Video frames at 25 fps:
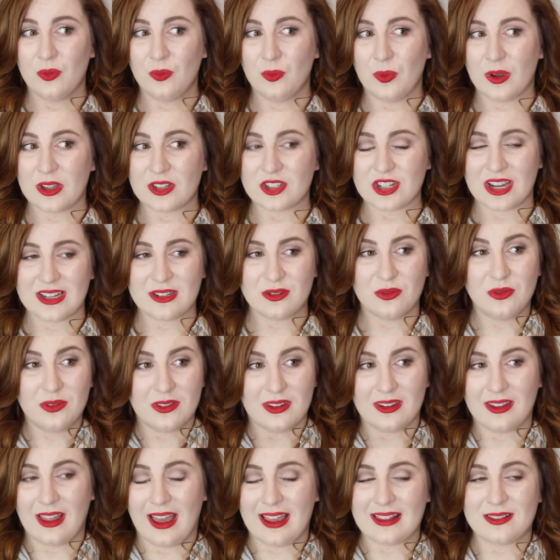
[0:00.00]
which I
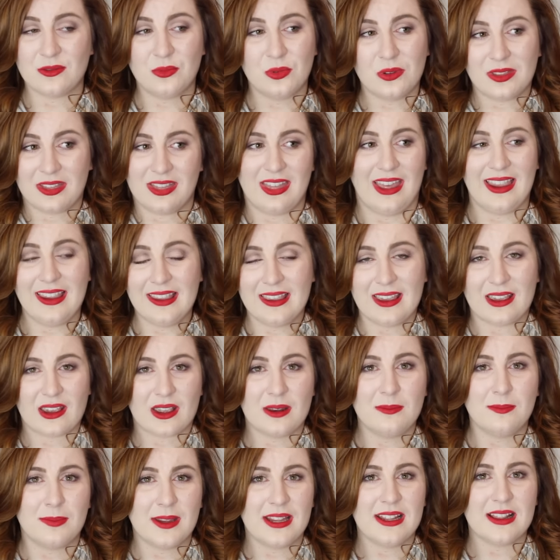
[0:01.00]
don't, I don't think it
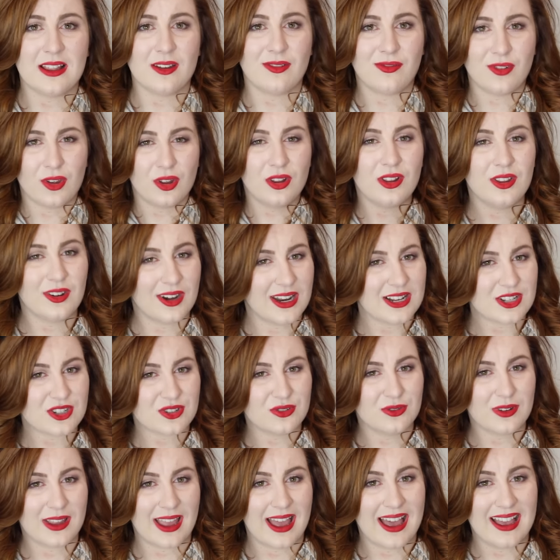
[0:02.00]
can be the full
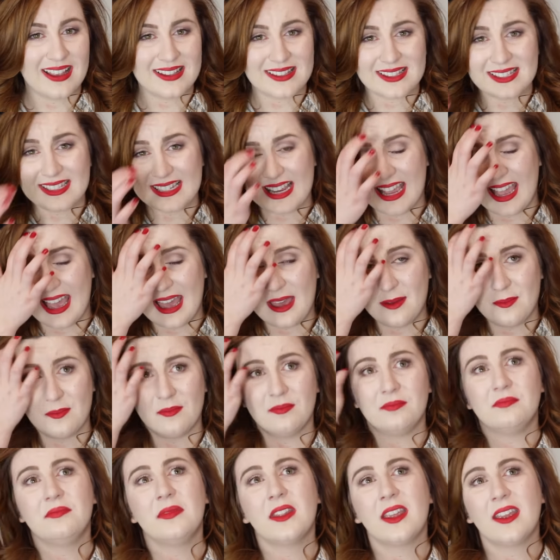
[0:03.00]
original cast,
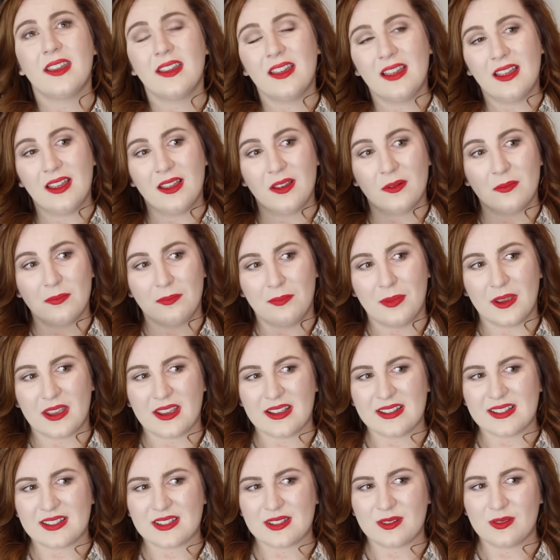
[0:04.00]
um,
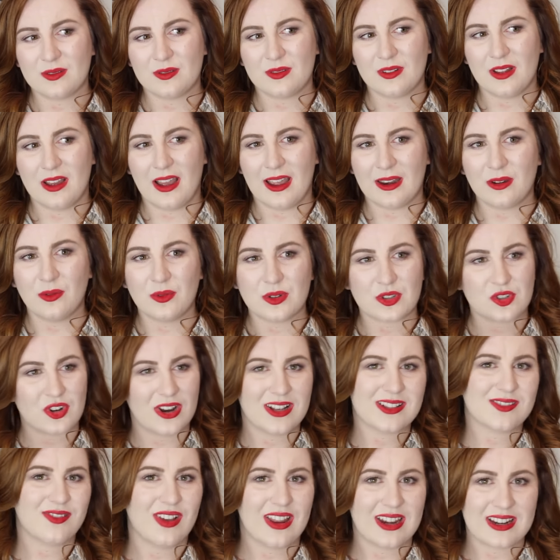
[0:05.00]
because I know it's
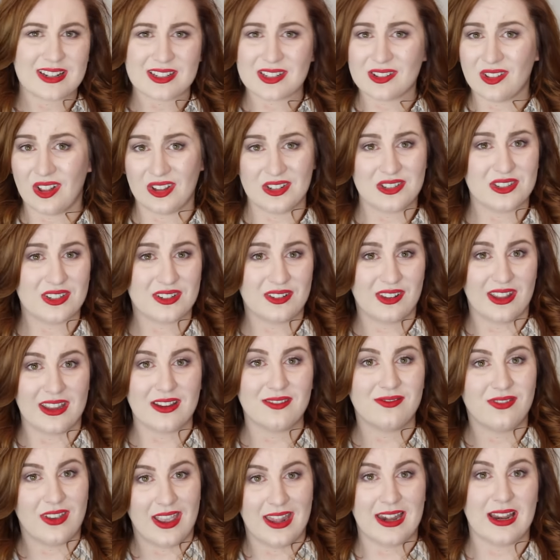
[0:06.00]
transferred into London
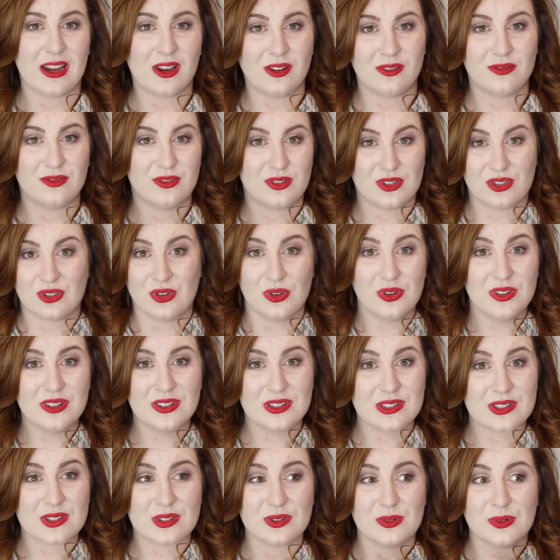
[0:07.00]
like very
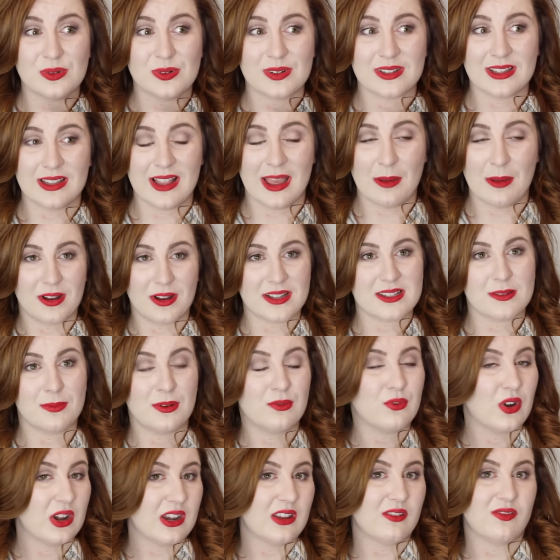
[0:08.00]
soon, so must have
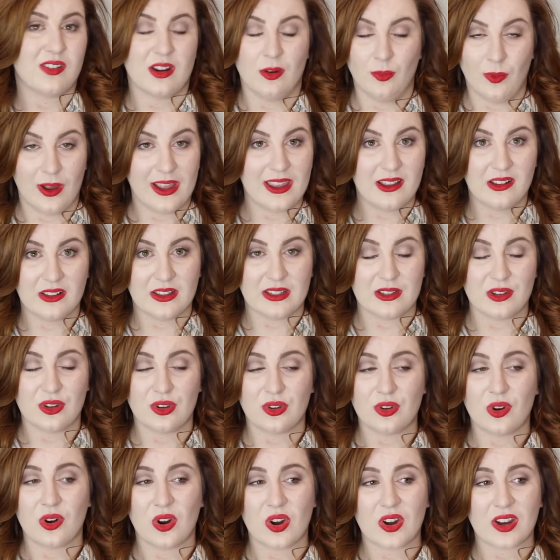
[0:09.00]
been running for a while in
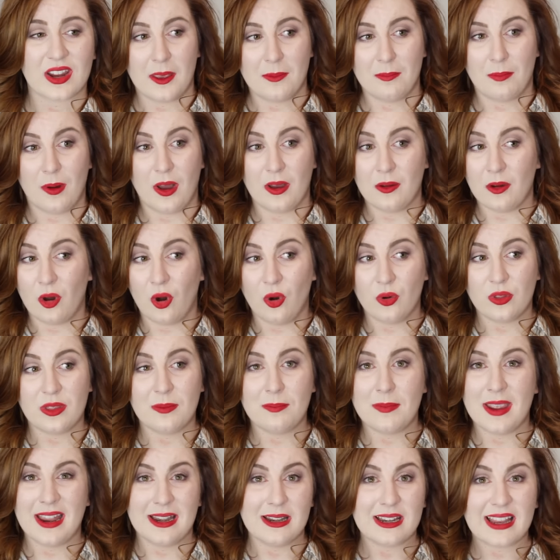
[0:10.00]
New York, but all
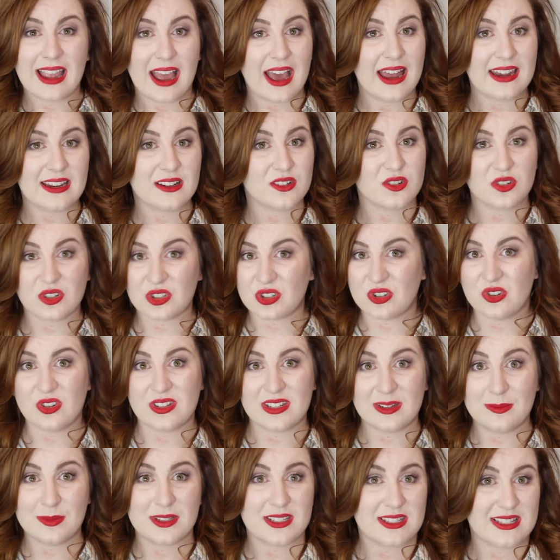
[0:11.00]
the main characters do
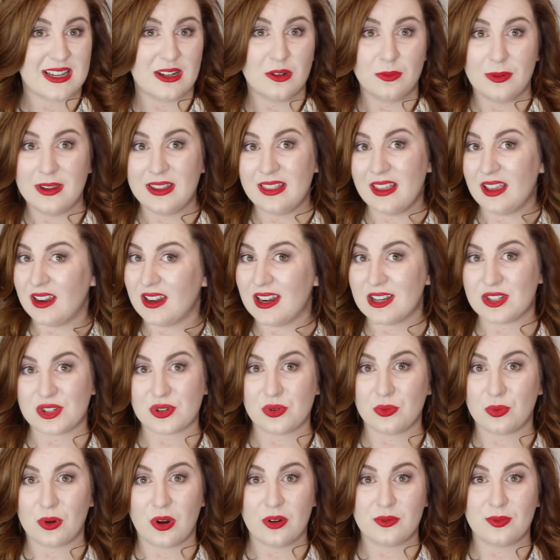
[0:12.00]
seem to still be the
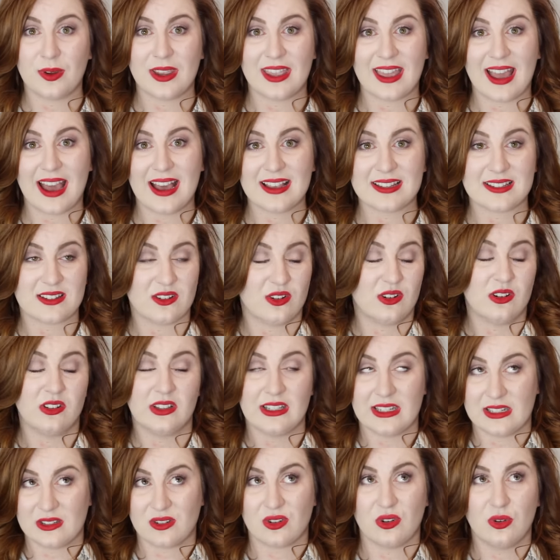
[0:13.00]
original Broadway cast, or at
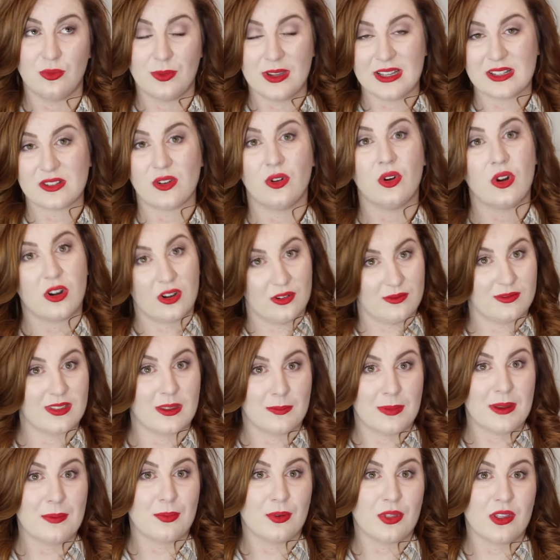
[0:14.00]
least who we saw,
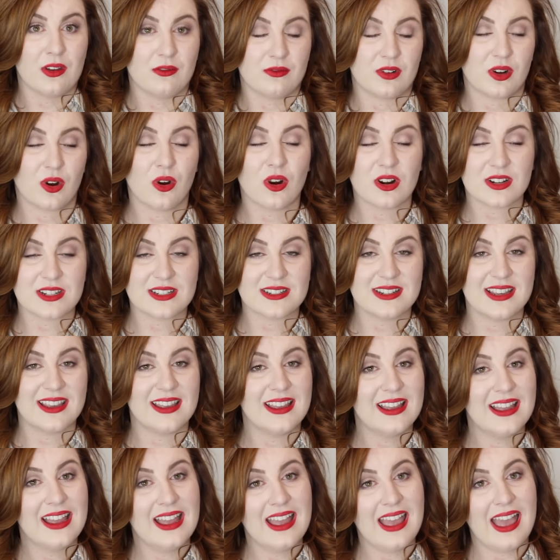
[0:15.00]
the people that have recorded
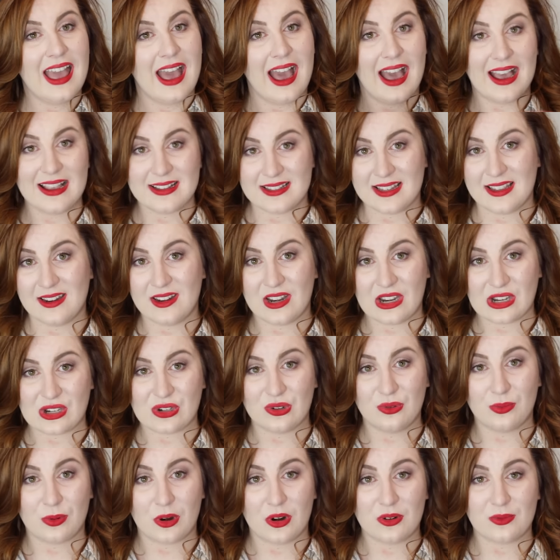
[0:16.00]
it as the
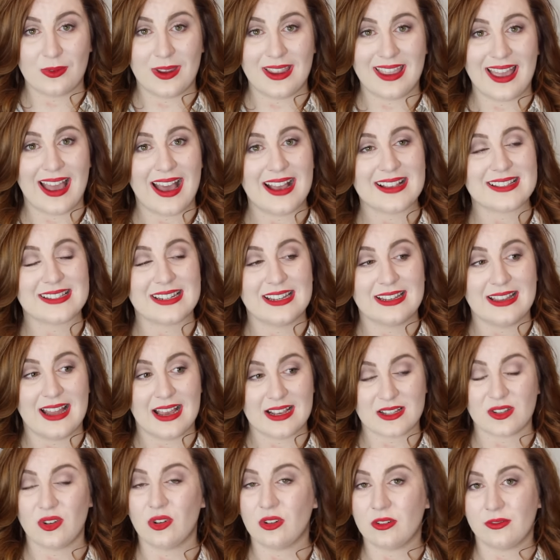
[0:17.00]
original Broadway cast, and
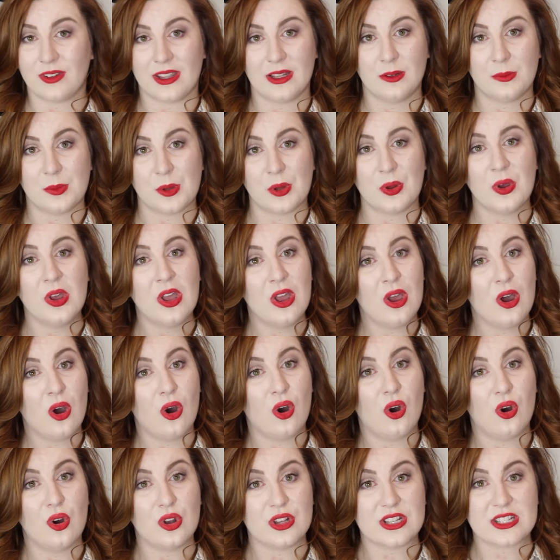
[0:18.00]
that's all available
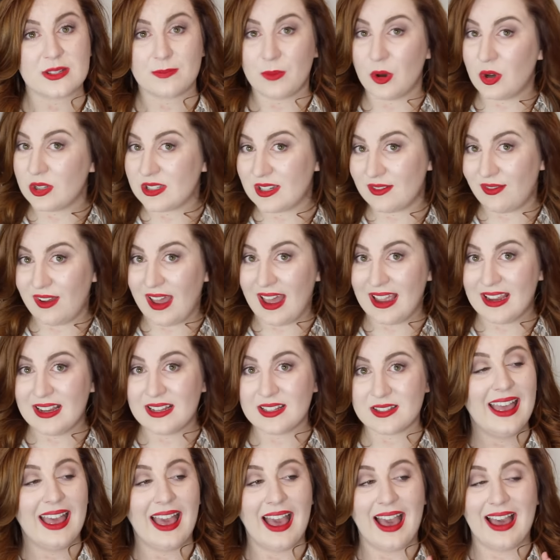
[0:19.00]
on
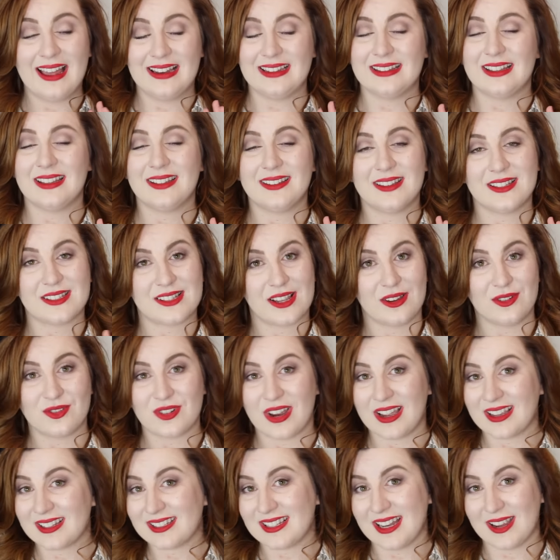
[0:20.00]
Spotify. And the
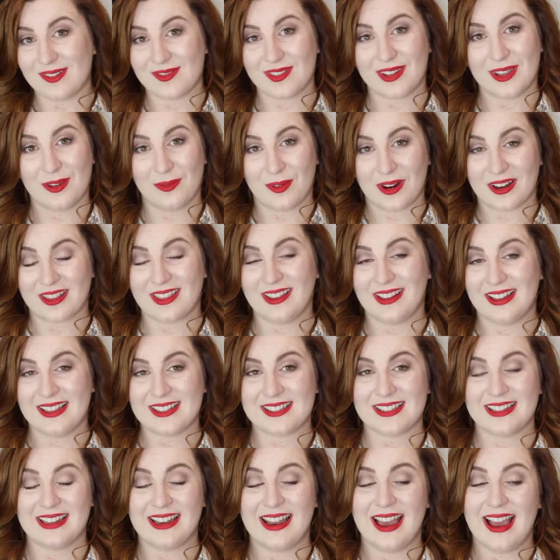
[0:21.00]
soundtrack's definitely worth a
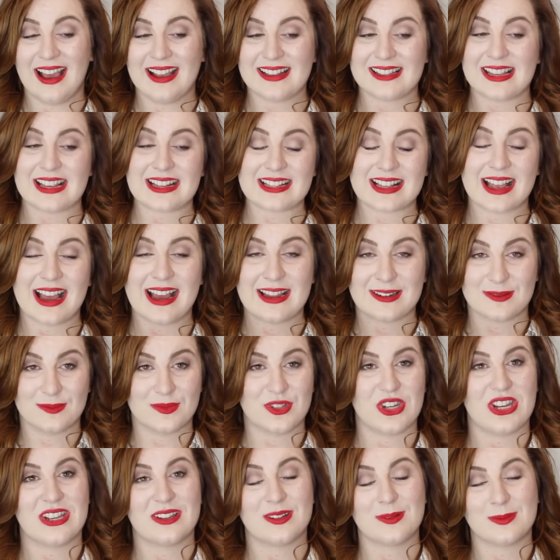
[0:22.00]
listen, as is Adam
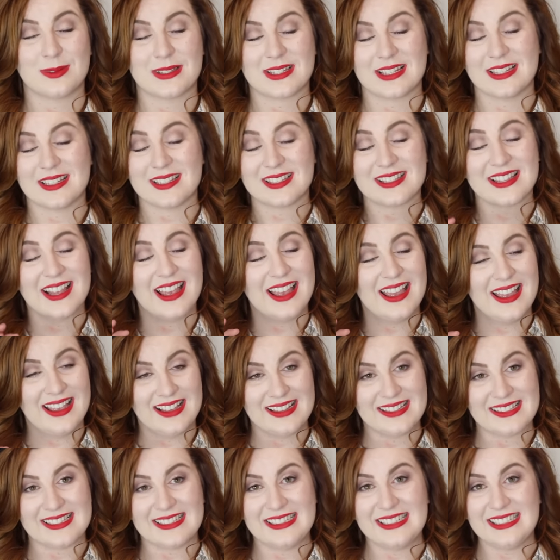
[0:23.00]
Jacobs'
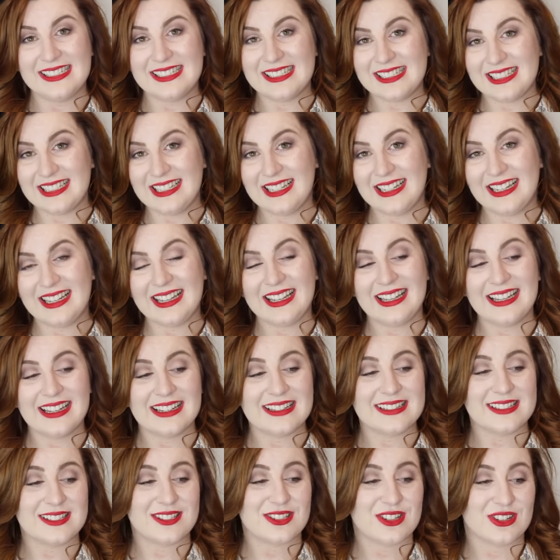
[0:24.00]
C D.
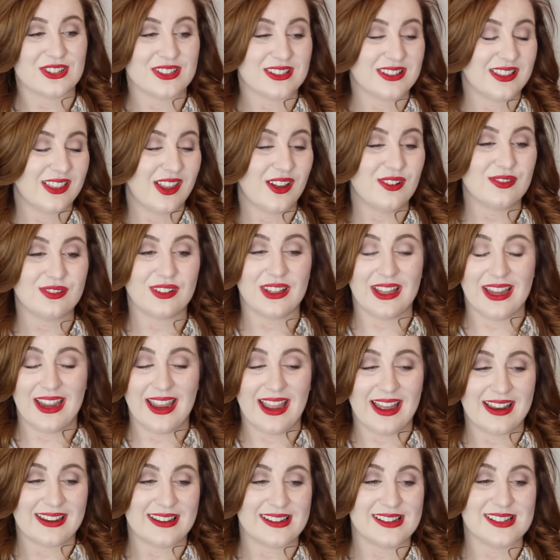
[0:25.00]
He is just
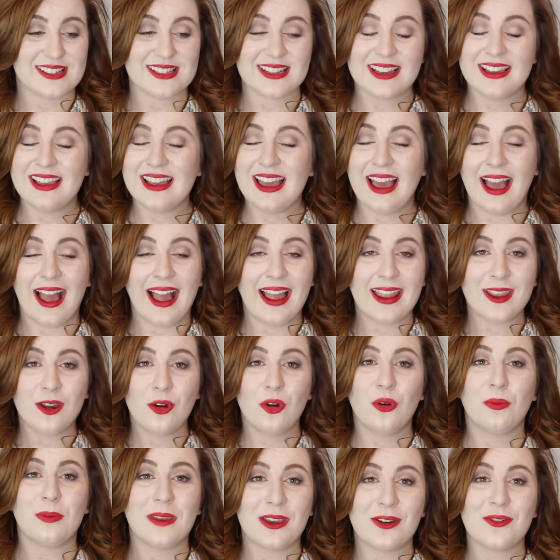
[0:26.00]
lovely, and I
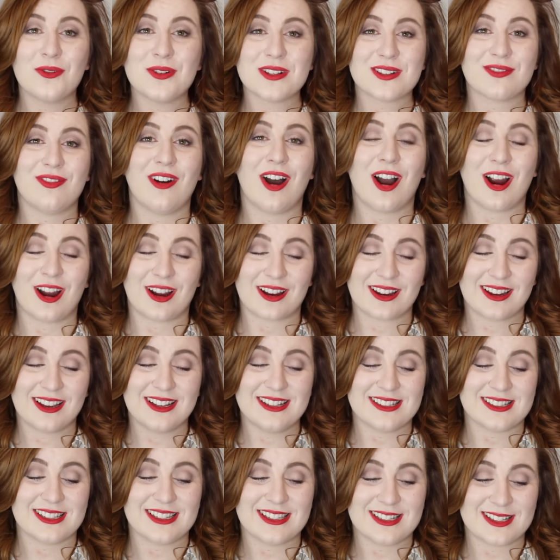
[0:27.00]
hope he goes far,
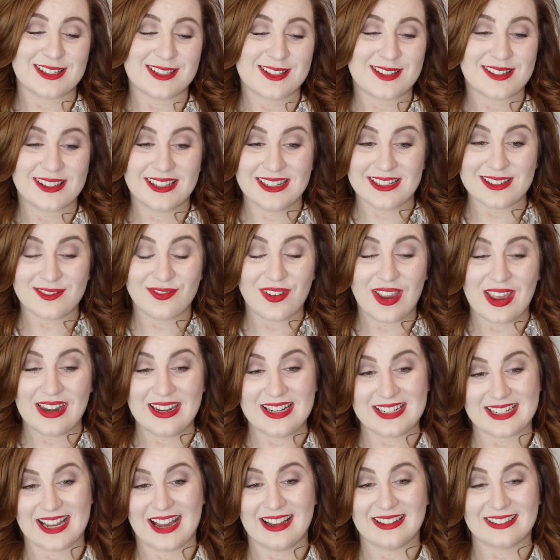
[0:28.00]
because he's he's
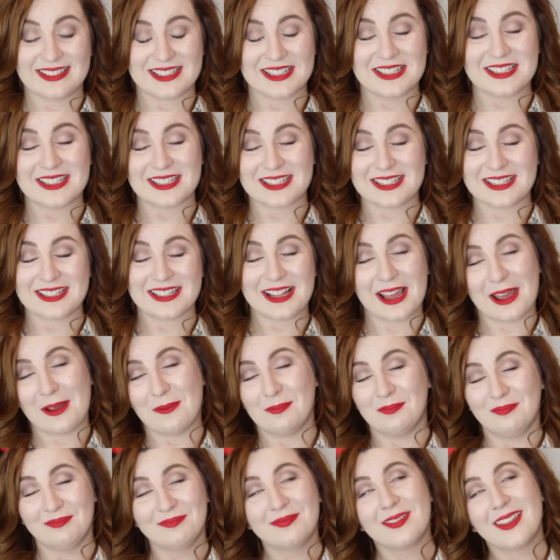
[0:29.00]
very talented, and
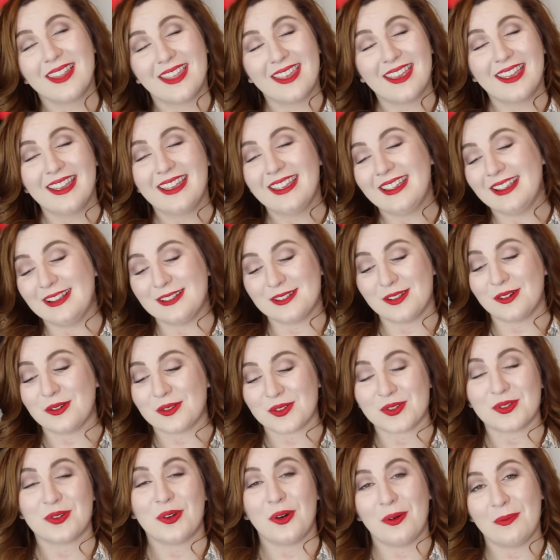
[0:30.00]
um, he's
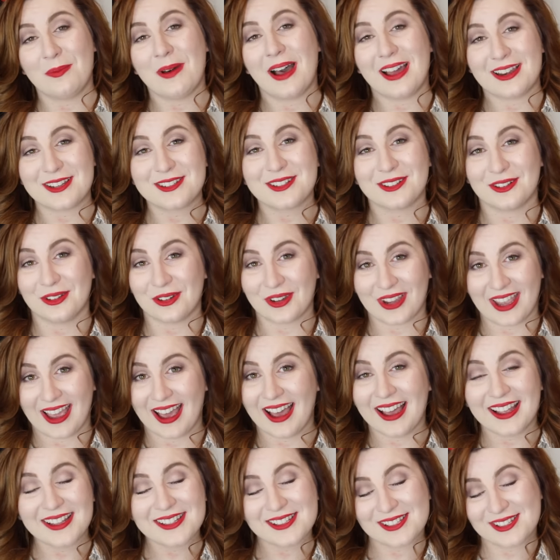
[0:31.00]
also not bad to look
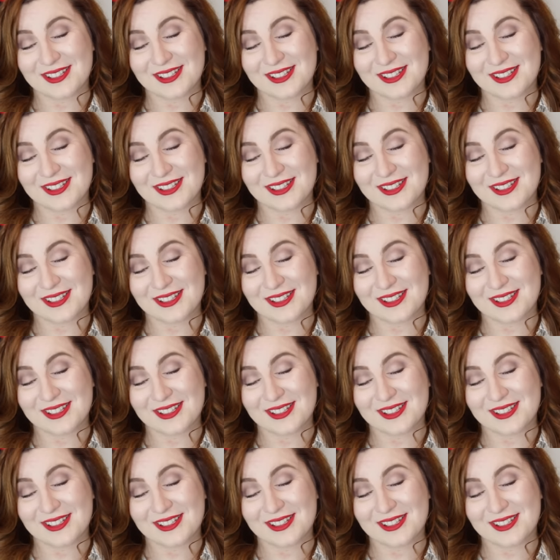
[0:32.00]
at,